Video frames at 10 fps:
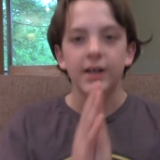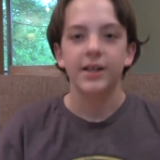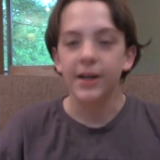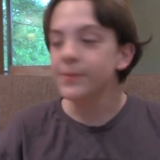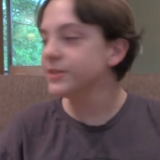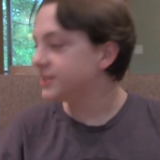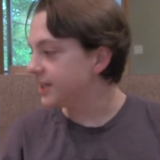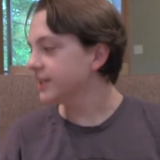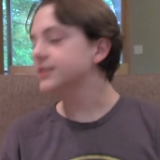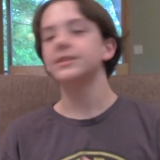number
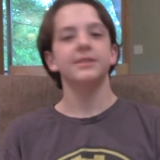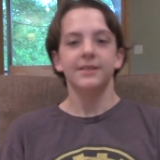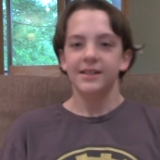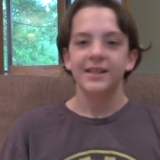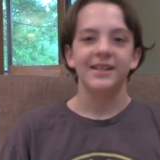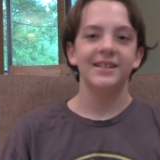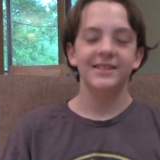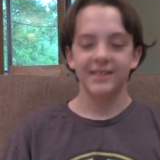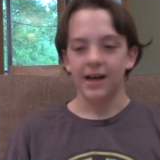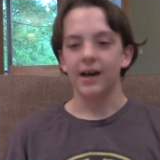six
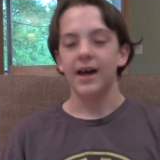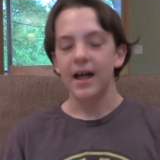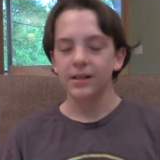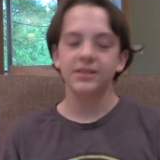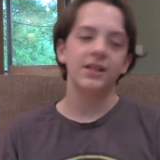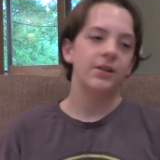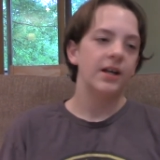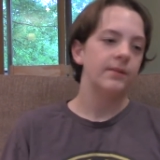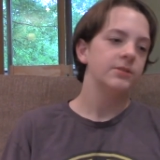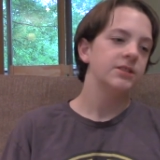is uh, Alexander
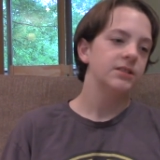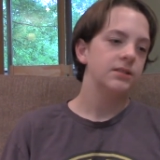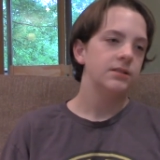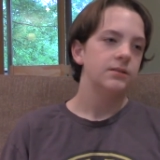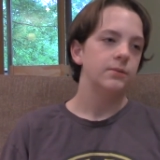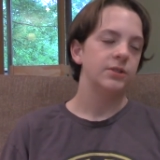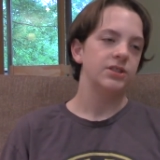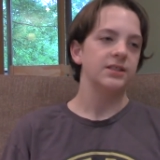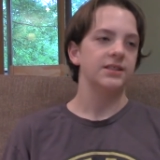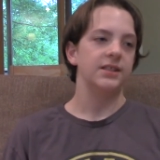Hamilton, which
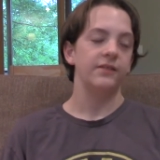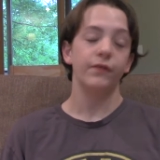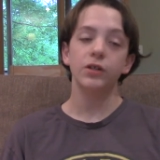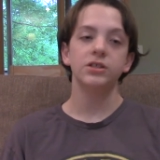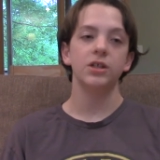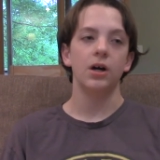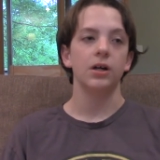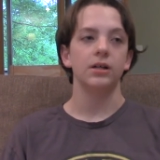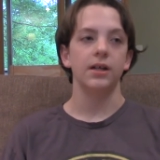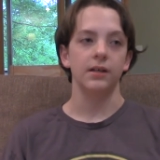is the first
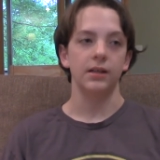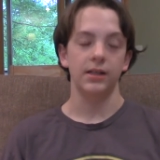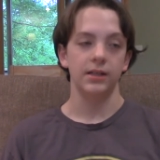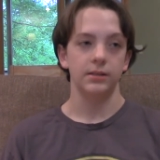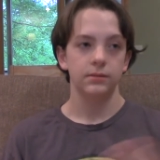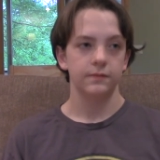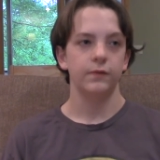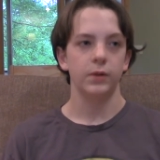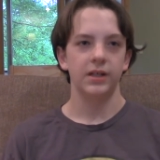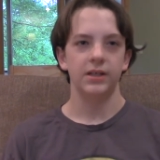song in the
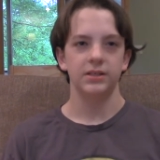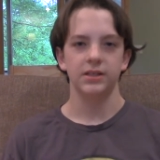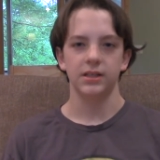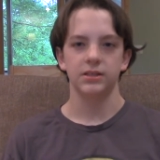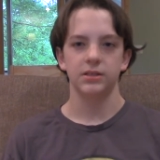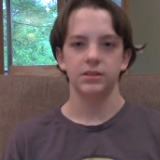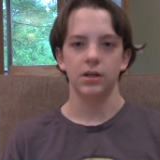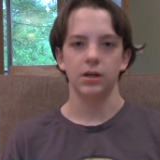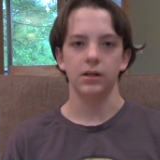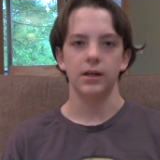46
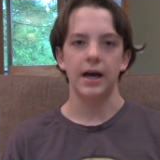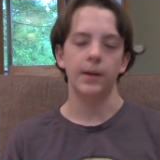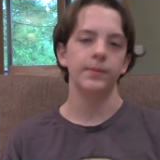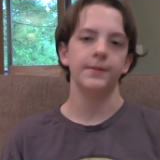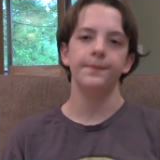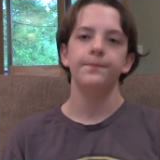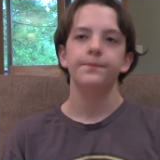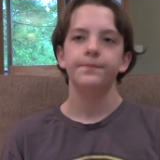song album.